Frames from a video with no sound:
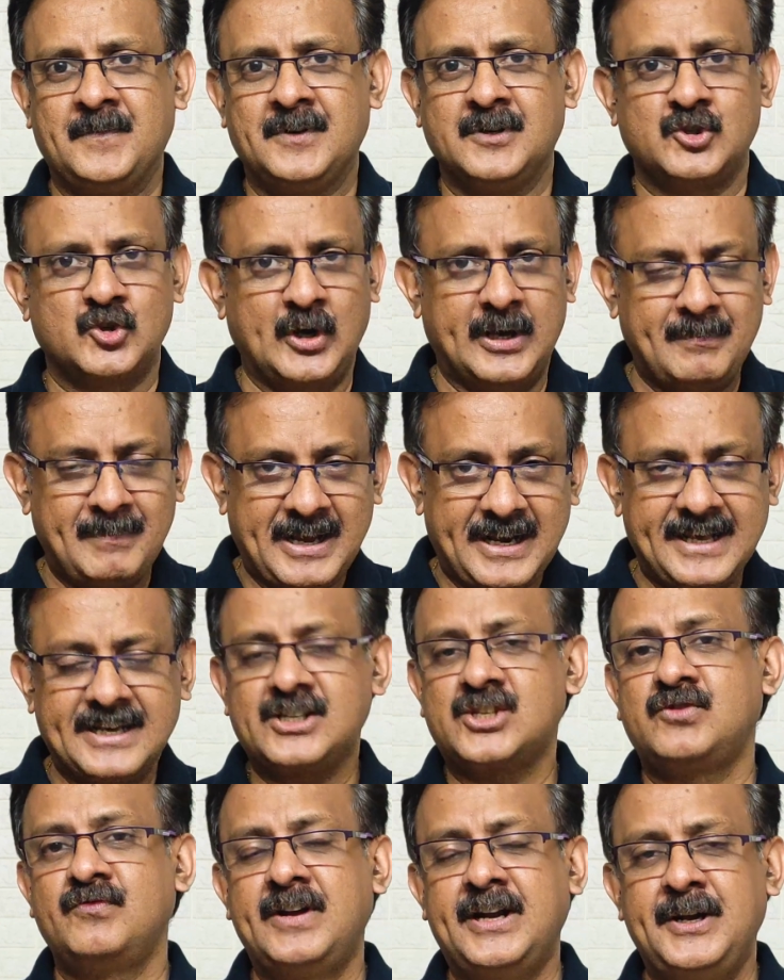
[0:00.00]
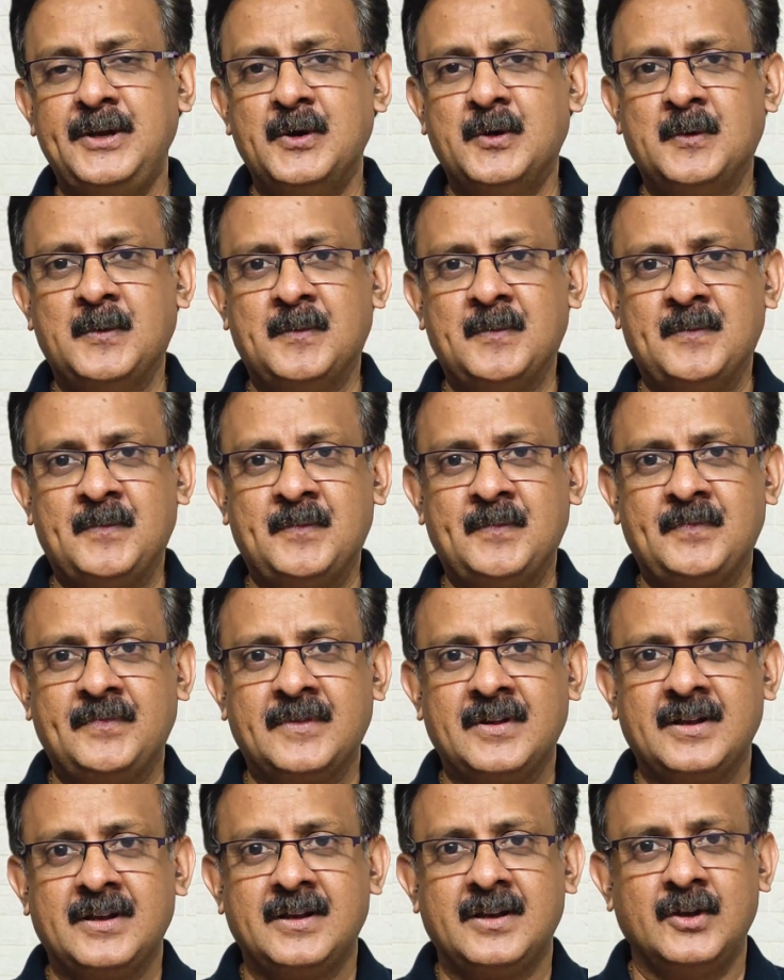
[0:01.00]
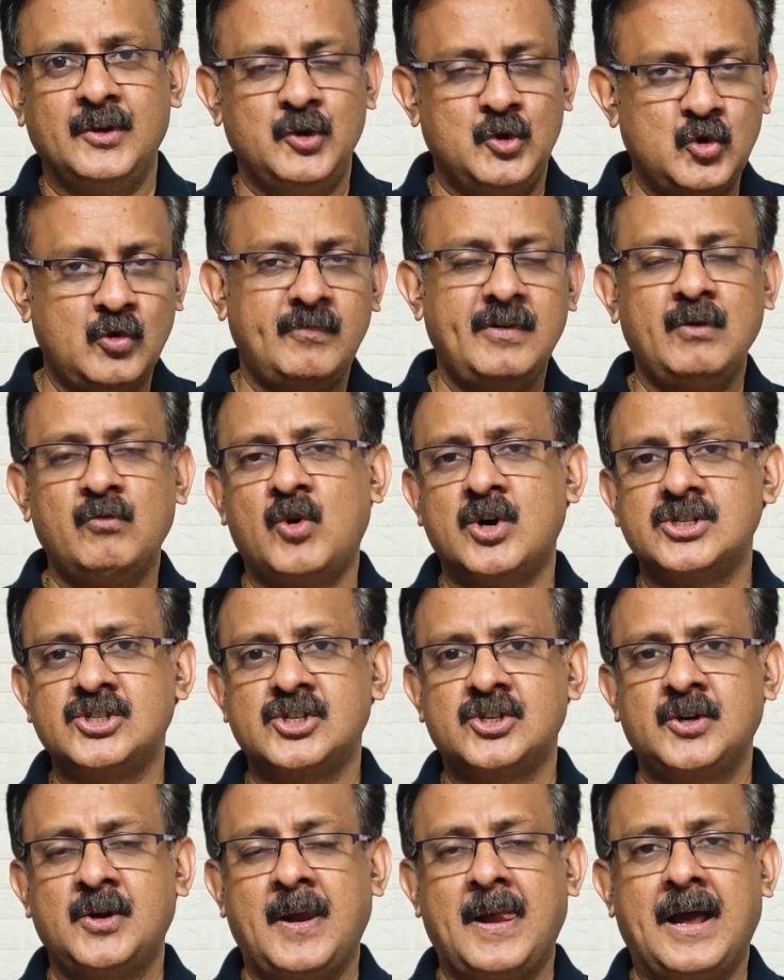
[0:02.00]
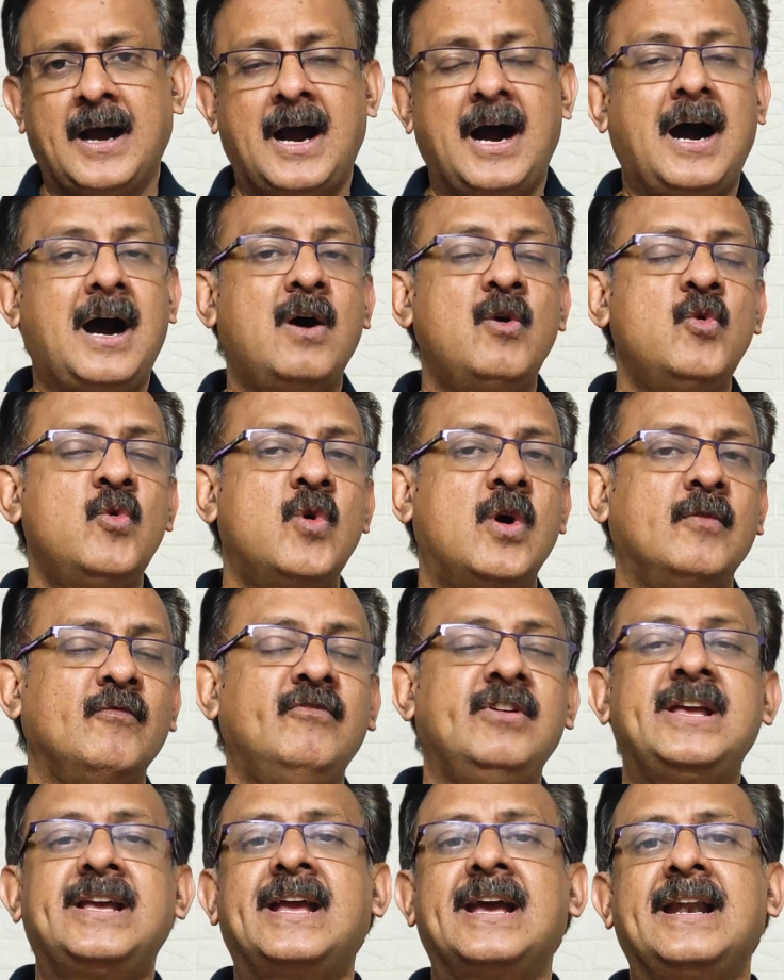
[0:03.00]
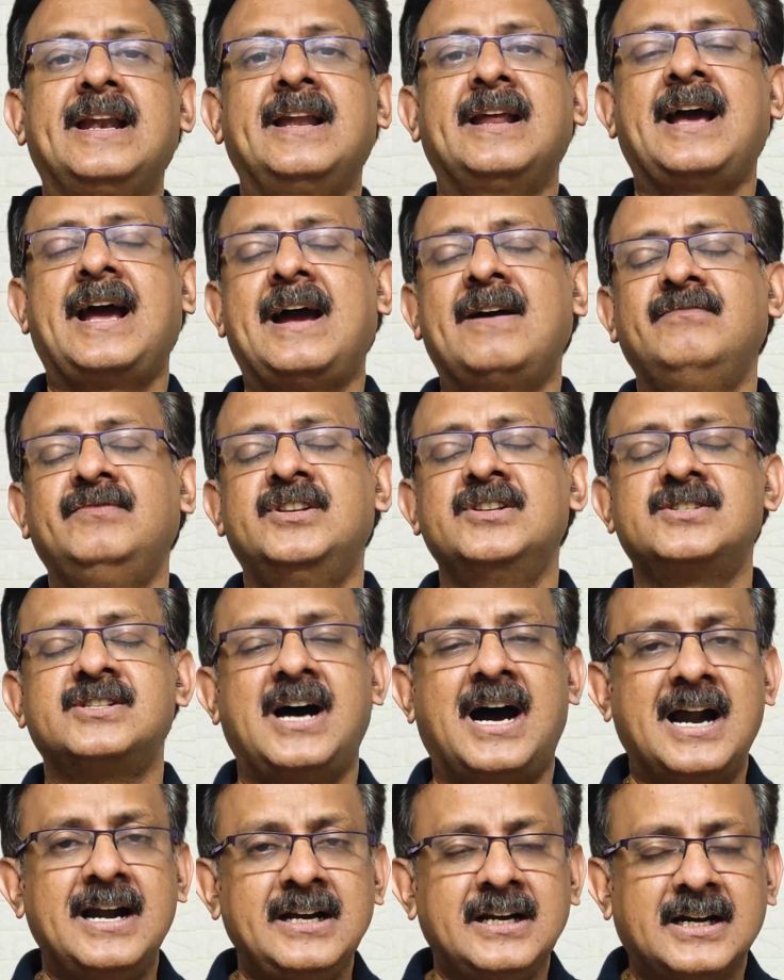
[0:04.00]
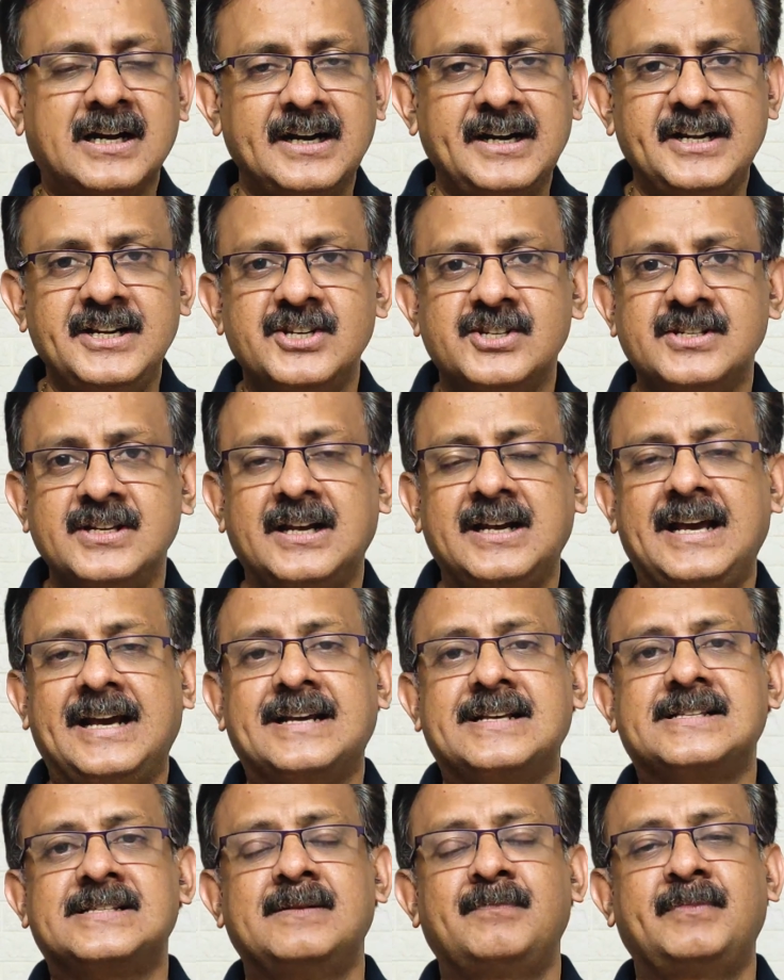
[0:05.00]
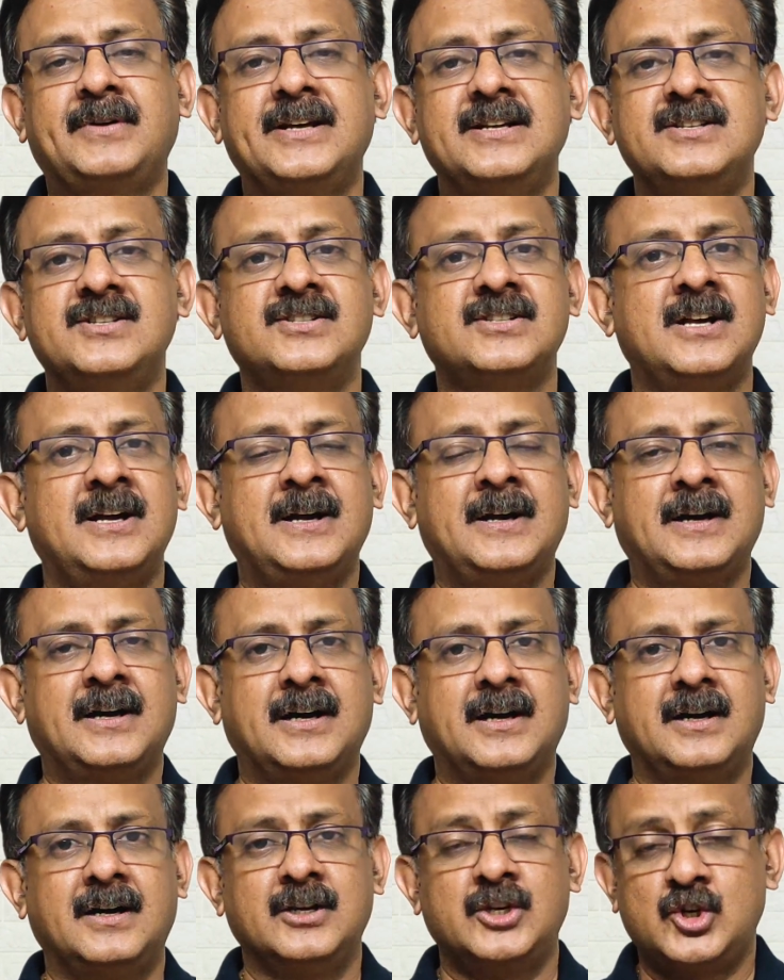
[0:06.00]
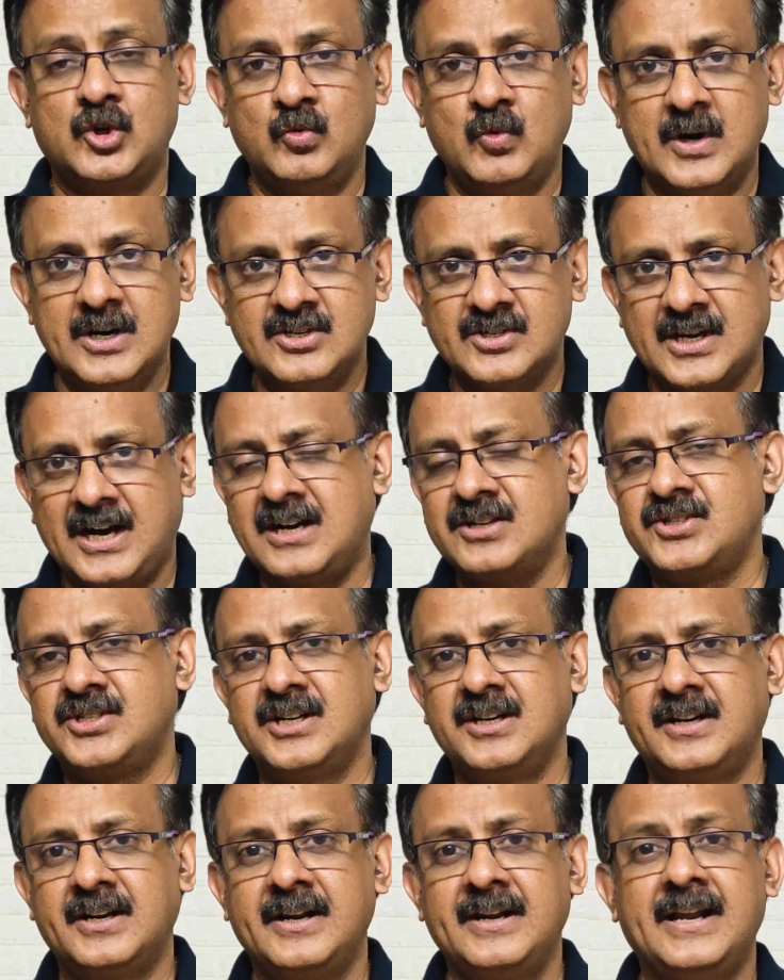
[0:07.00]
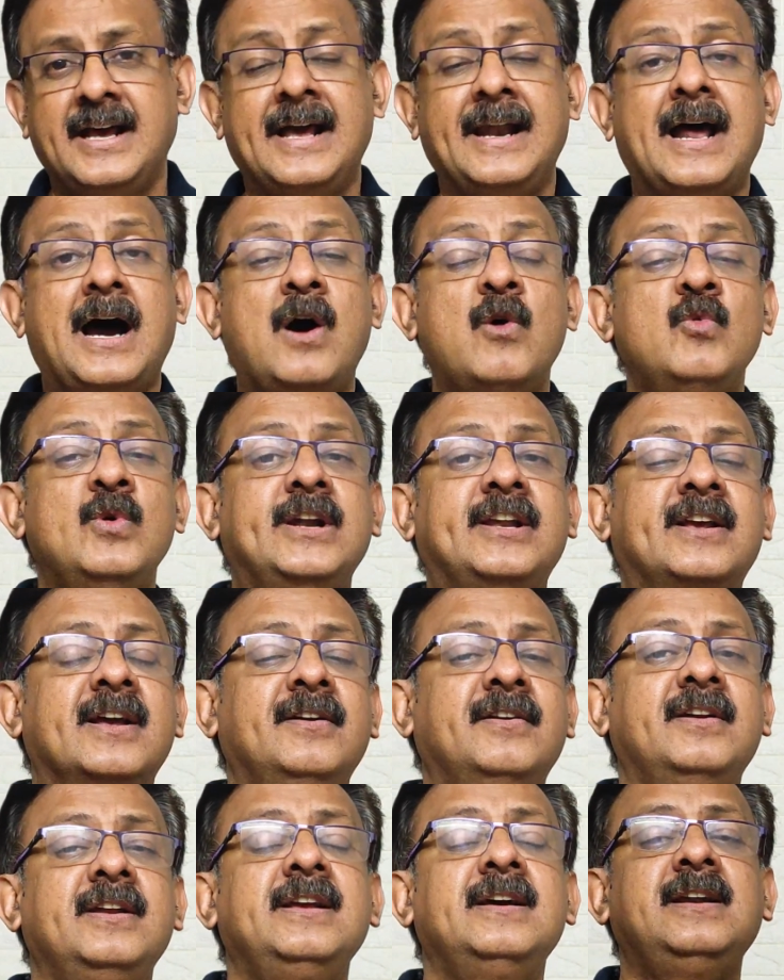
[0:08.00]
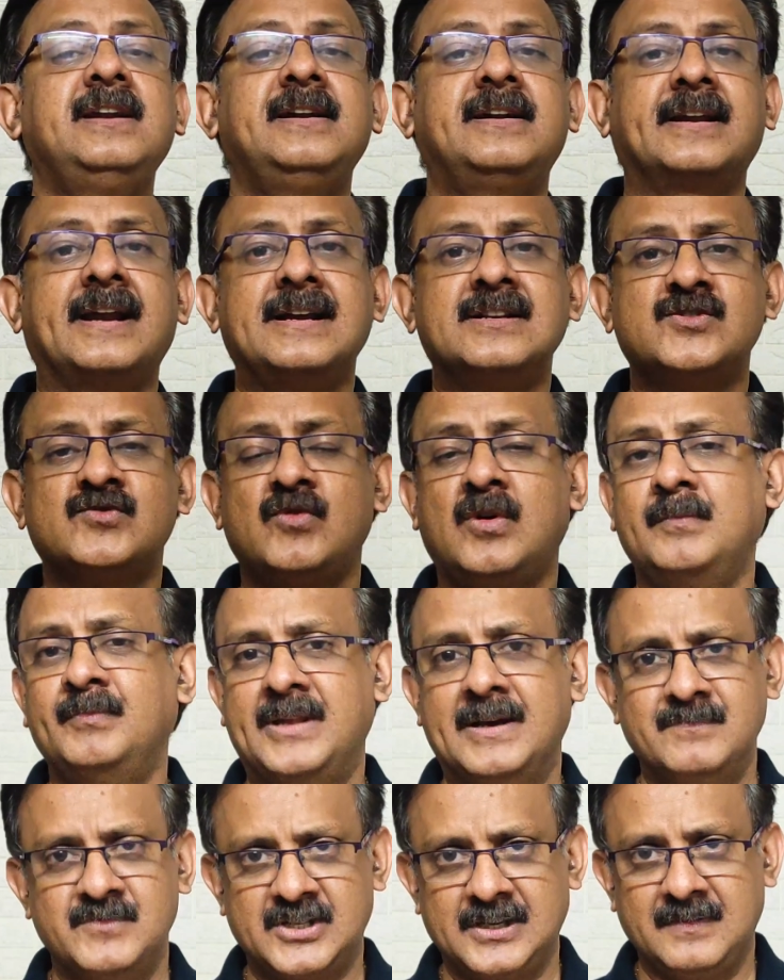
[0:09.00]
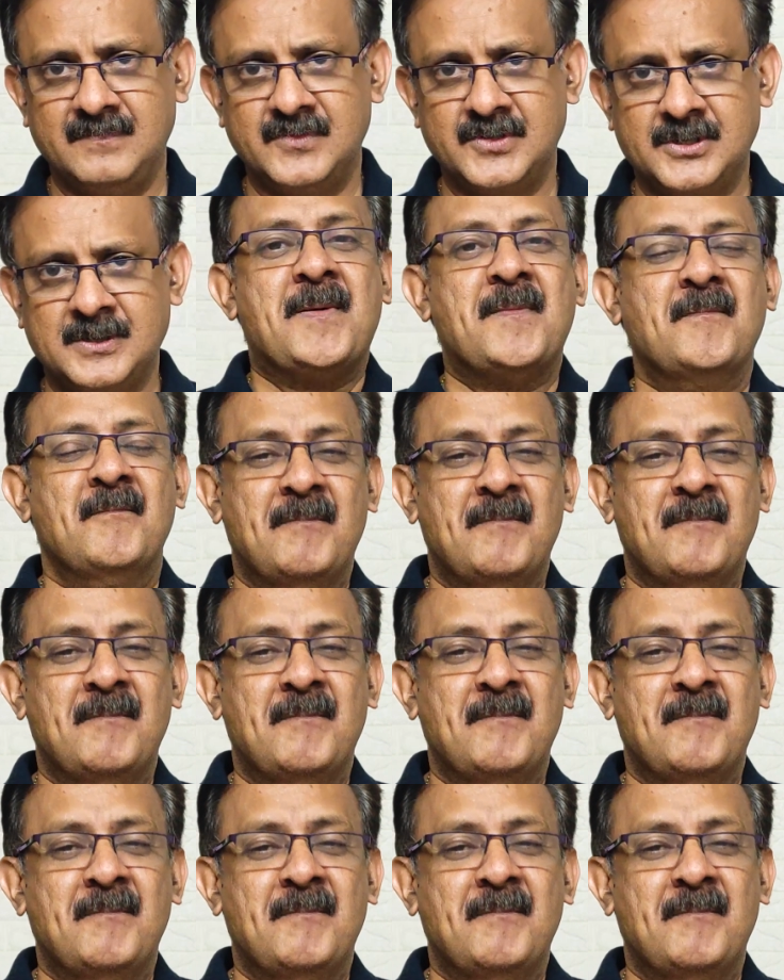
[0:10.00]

So in my next video, you will watch how we can have this unconditional acceptance towards our children and how it can really transform themselves.